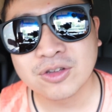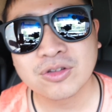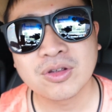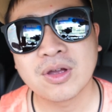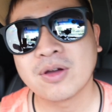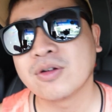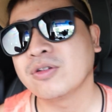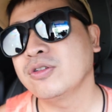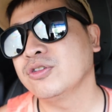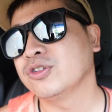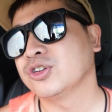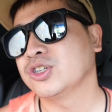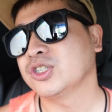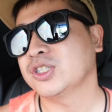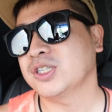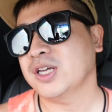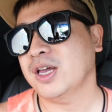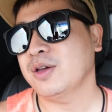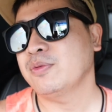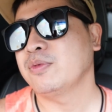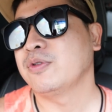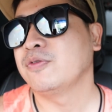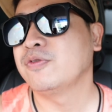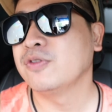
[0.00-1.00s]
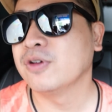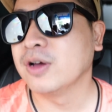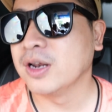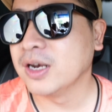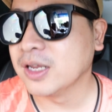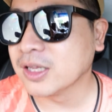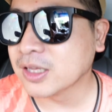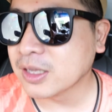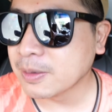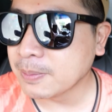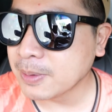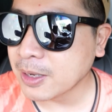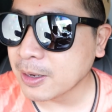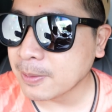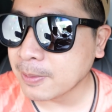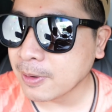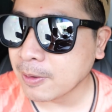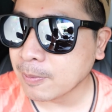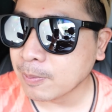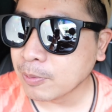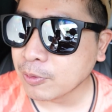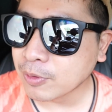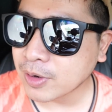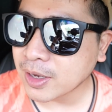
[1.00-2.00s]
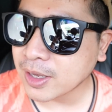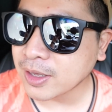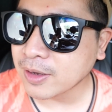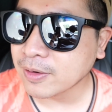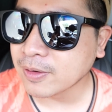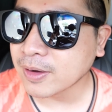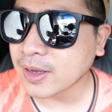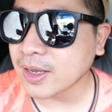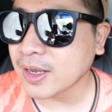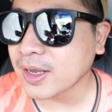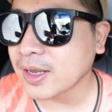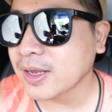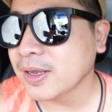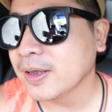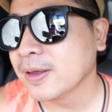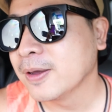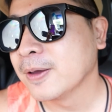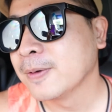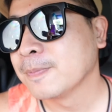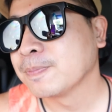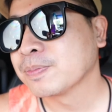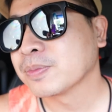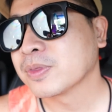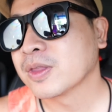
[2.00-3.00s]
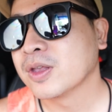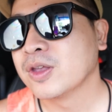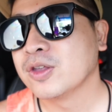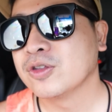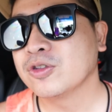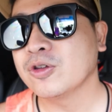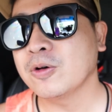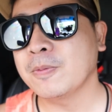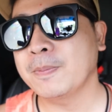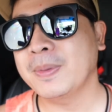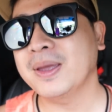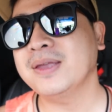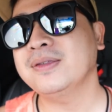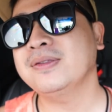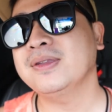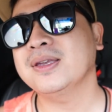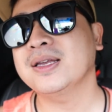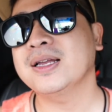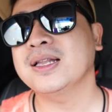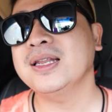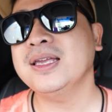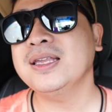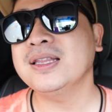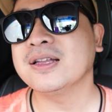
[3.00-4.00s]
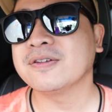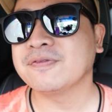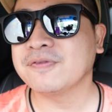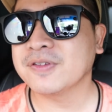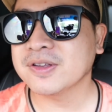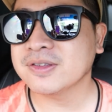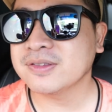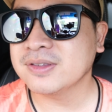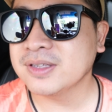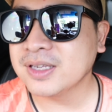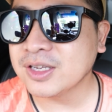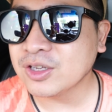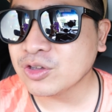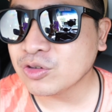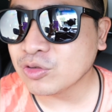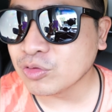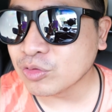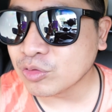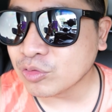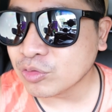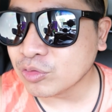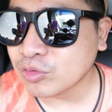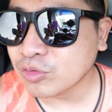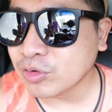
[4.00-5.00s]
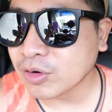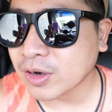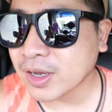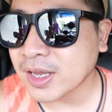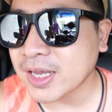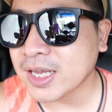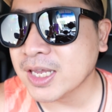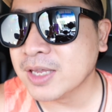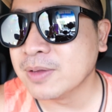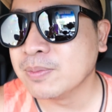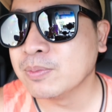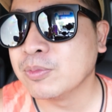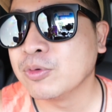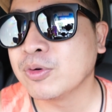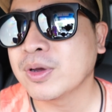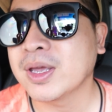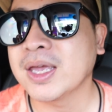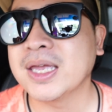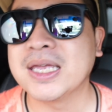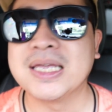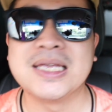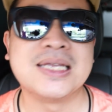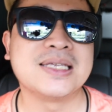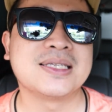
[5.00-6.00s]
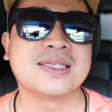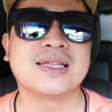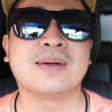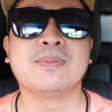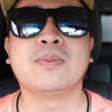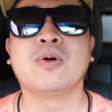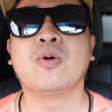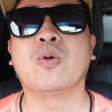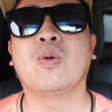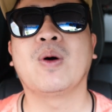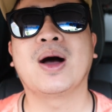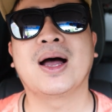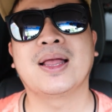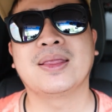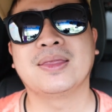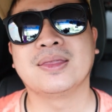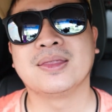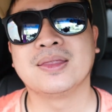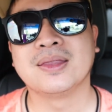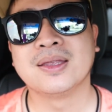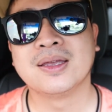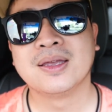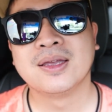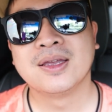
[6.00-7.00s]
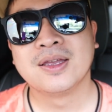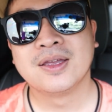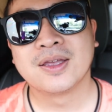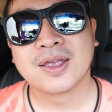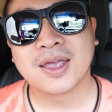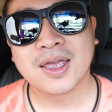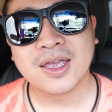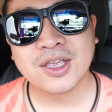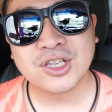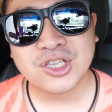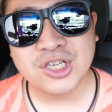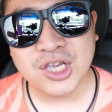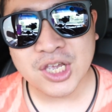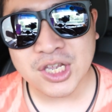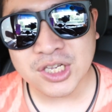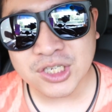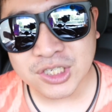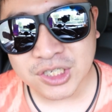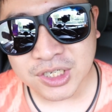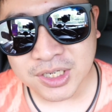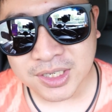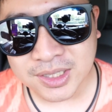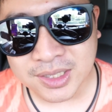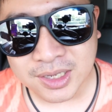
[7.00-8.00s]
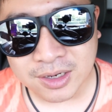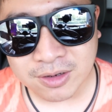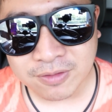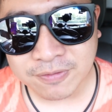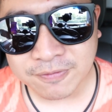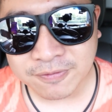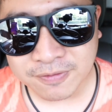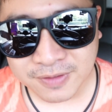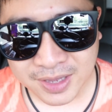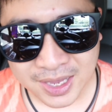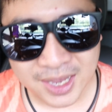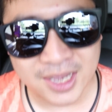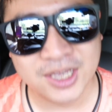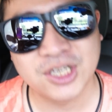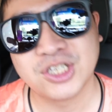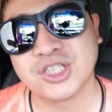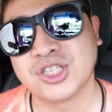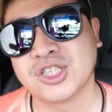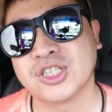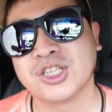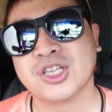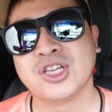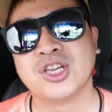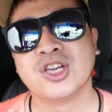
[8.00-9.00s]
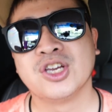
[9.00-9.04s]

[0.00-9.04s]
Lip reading: So I'm going to share with you a little bit about Phuket, okay? So basically, the first thing to do, okay, in Phuket is number one, okay, change enough cash.